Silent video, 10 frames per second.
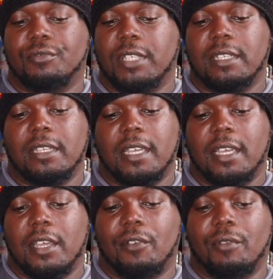we
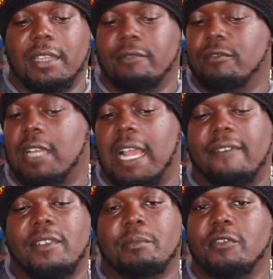were
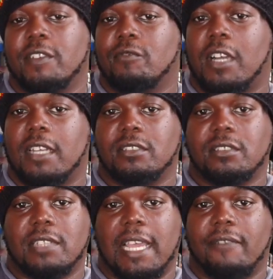avid movie
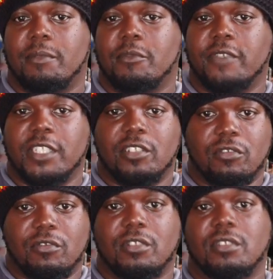watchers, avid movie
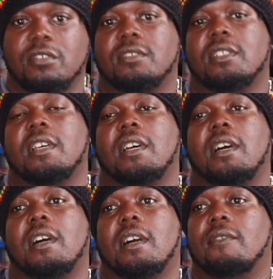goers.
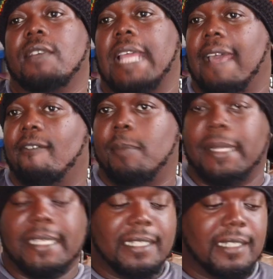We have
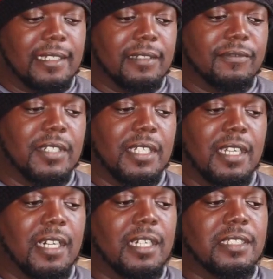plenty of
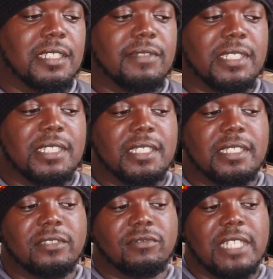
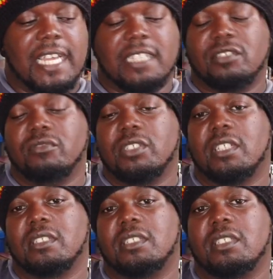DVDs. We had two
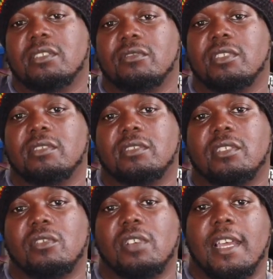young children,
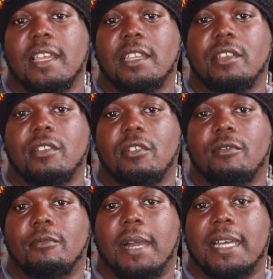so
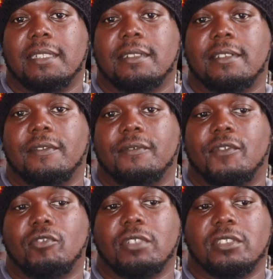my
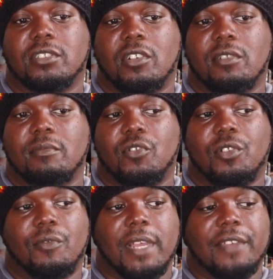focus turned
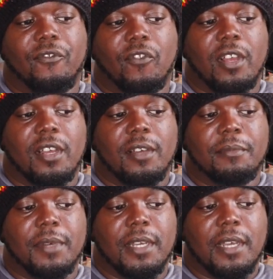more away
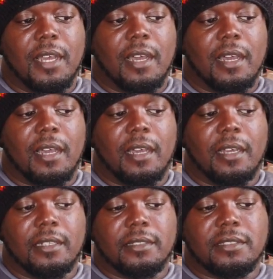from
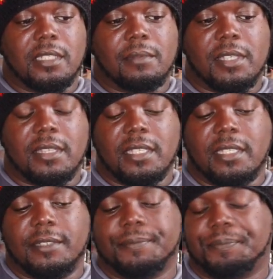some of
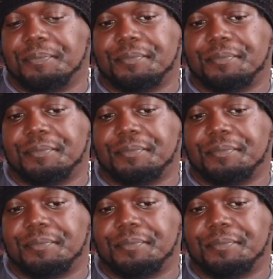the